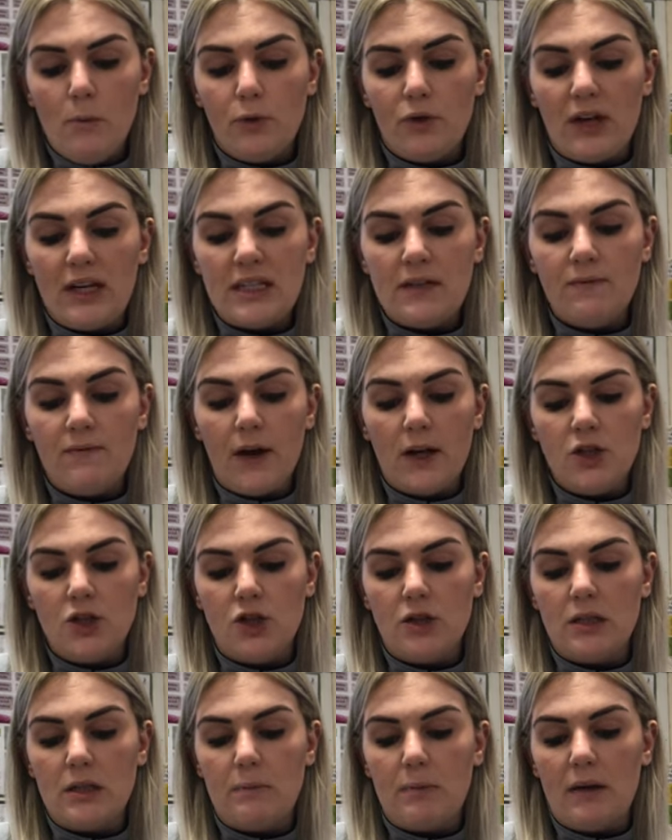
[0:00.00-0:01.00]
these
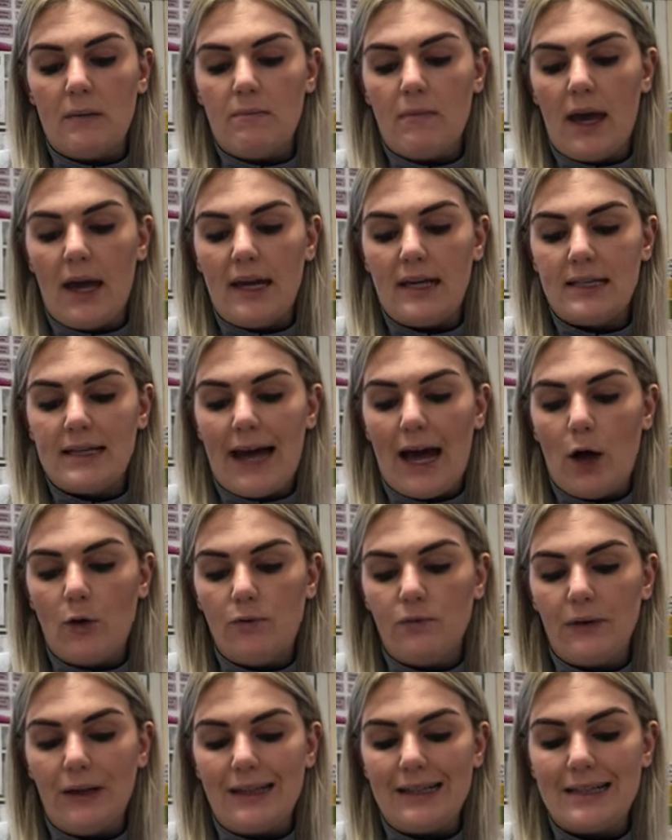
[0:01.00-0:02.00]
inventions have been made to
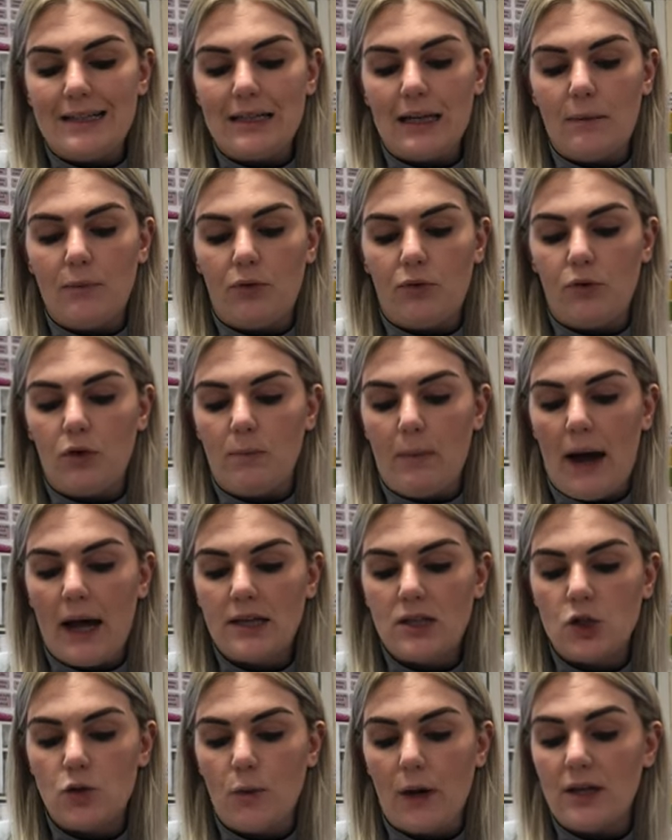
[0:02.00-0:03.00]
help Flint slip through the
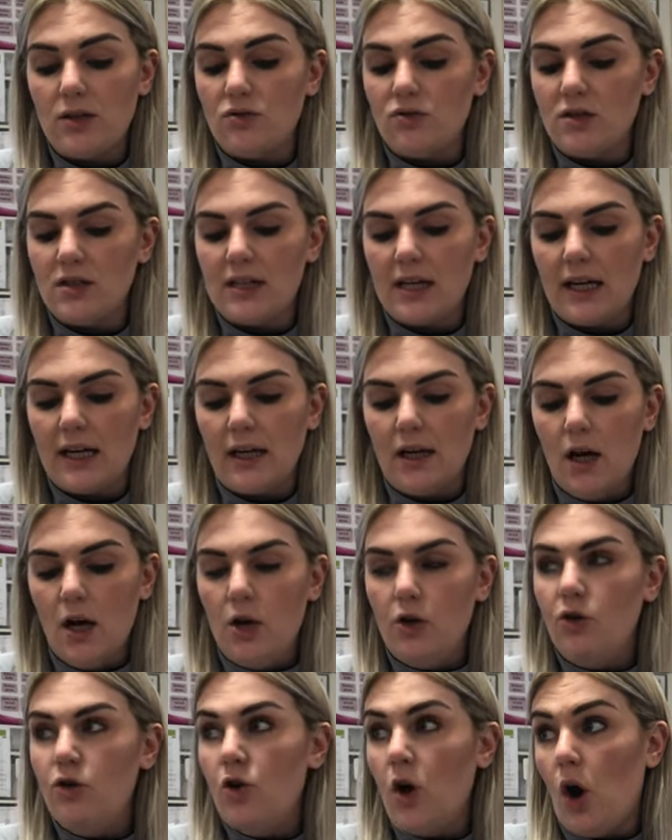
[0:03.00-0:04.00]
passageways unseen,
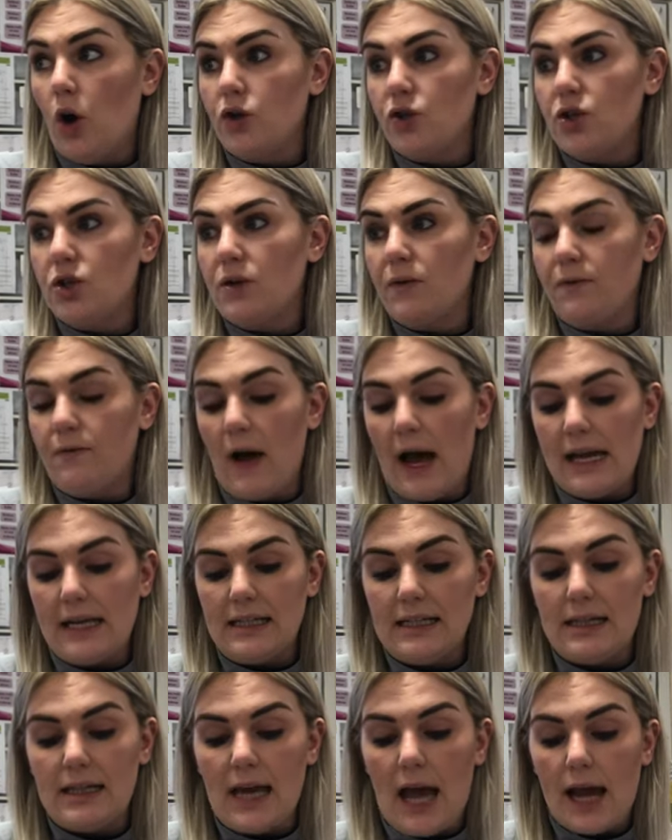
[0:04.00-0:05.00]
not to
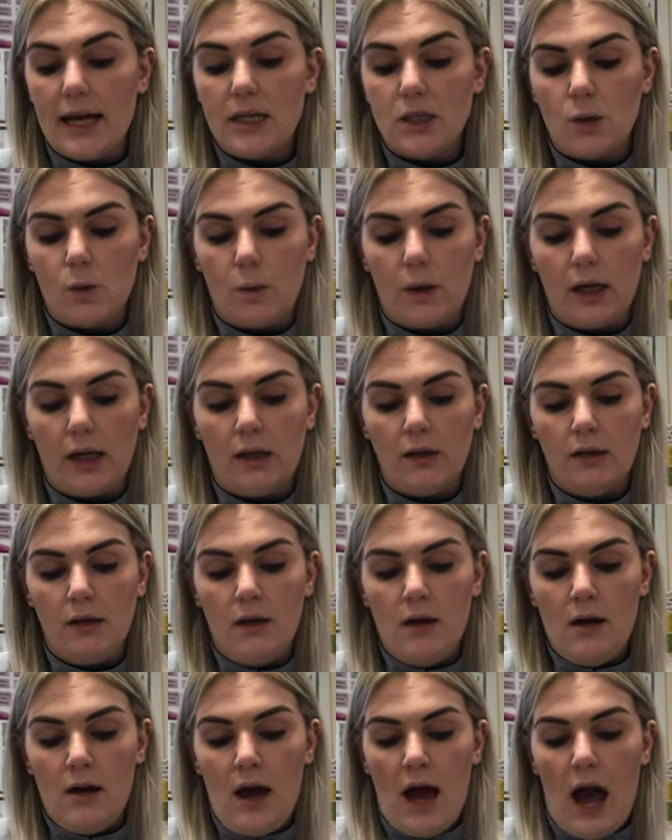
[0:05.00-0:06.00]
fight the Ice Queen.
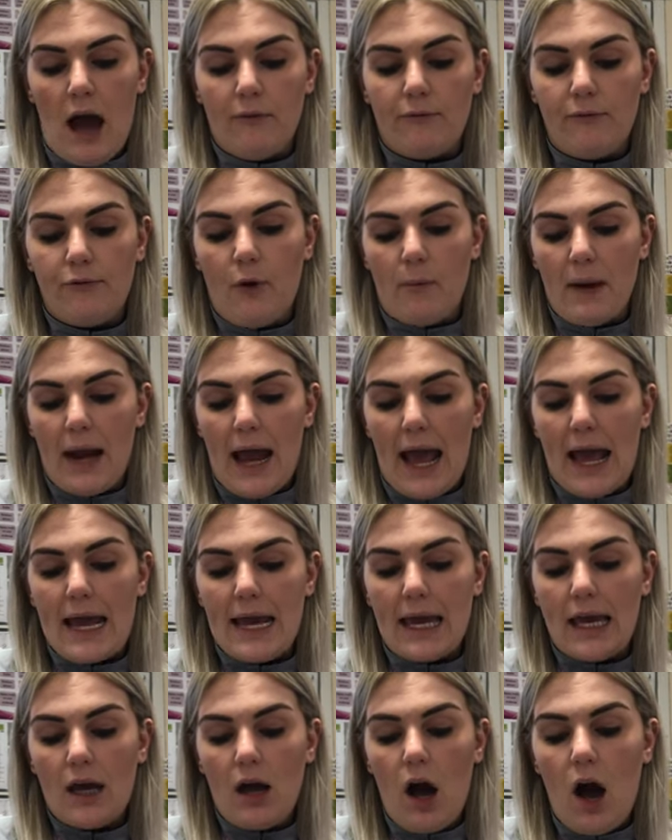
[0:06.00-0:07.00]
And from an
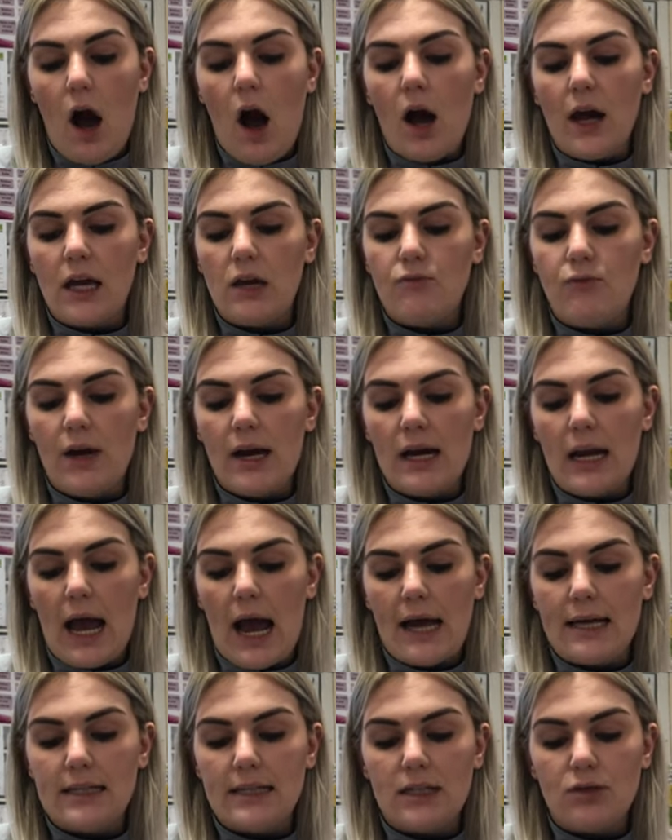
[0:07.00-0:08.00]
aching heart, he
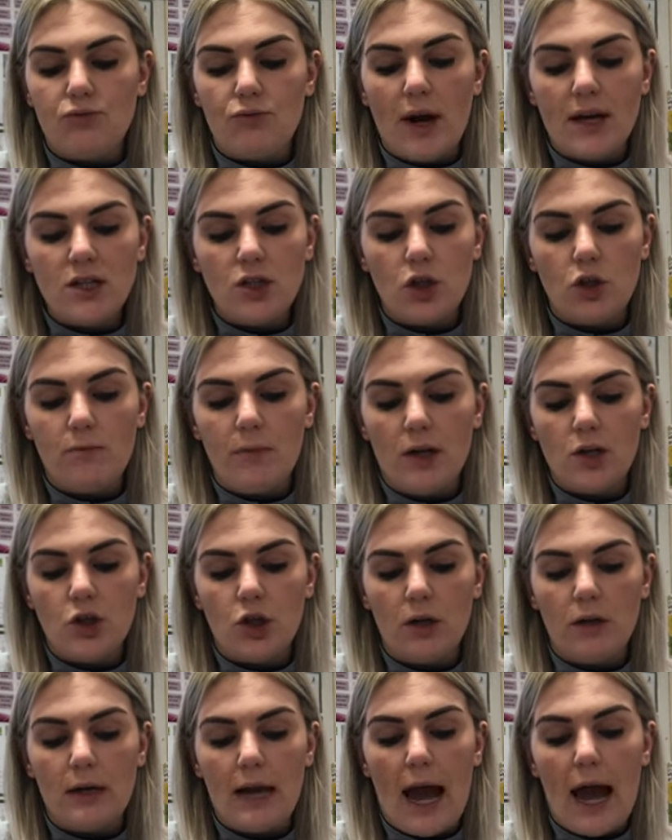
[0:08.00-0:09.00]
realised his rescue
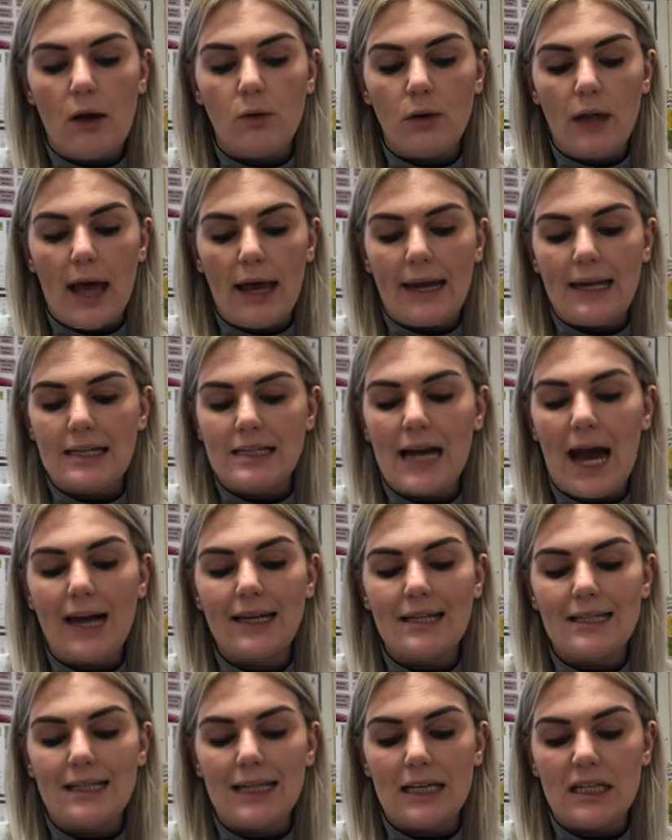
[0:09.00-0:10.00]
mission now lay in
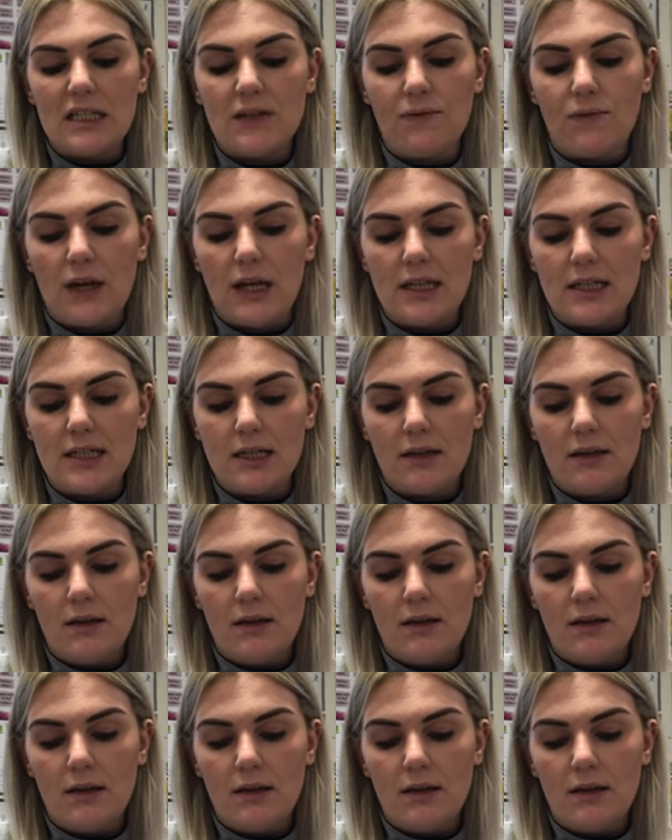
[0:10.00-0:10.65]
tatters at his feet.